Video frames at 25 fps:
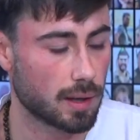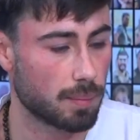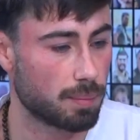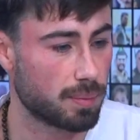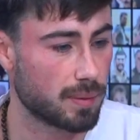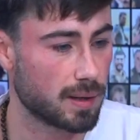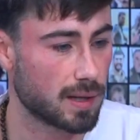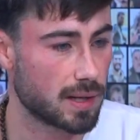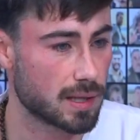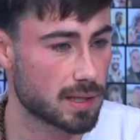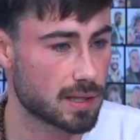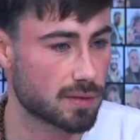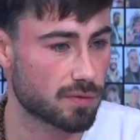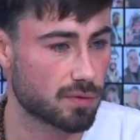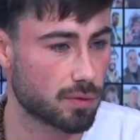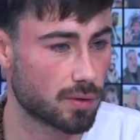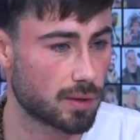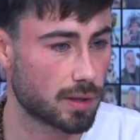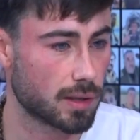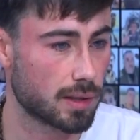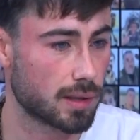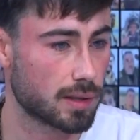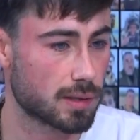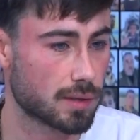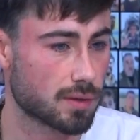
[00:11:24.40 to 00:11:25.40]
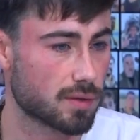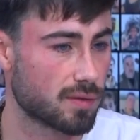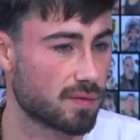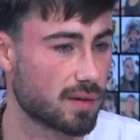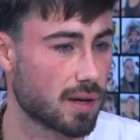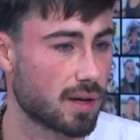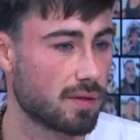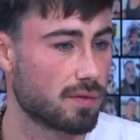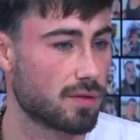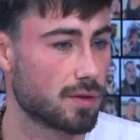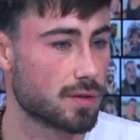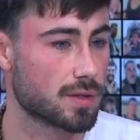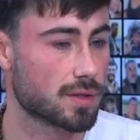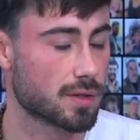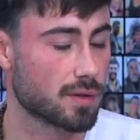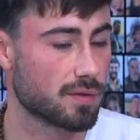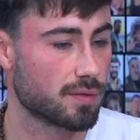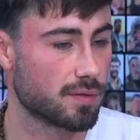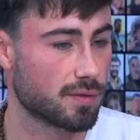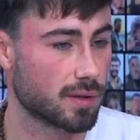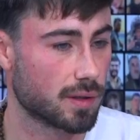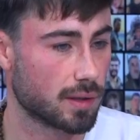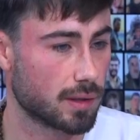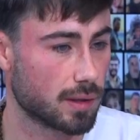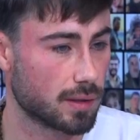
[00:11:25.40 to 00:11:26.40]
place for survivors
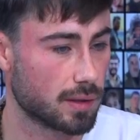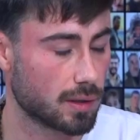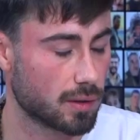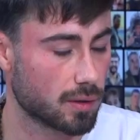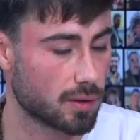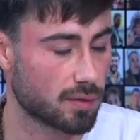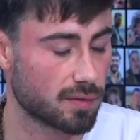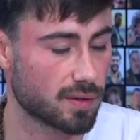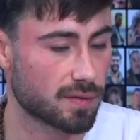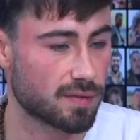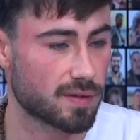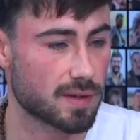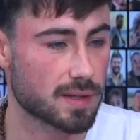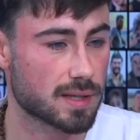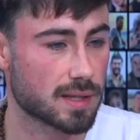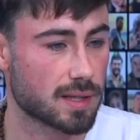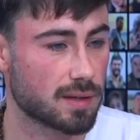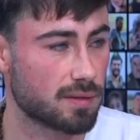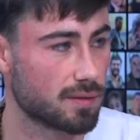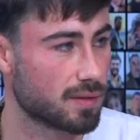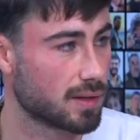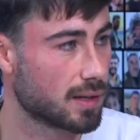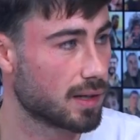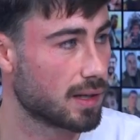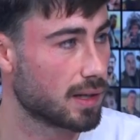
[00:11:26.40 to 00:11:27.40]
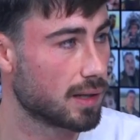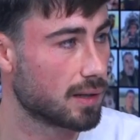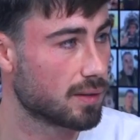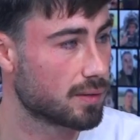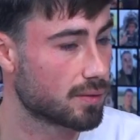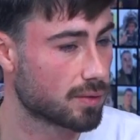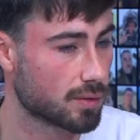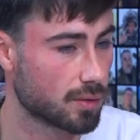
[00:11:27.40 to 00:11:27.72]
of the Nova Festival,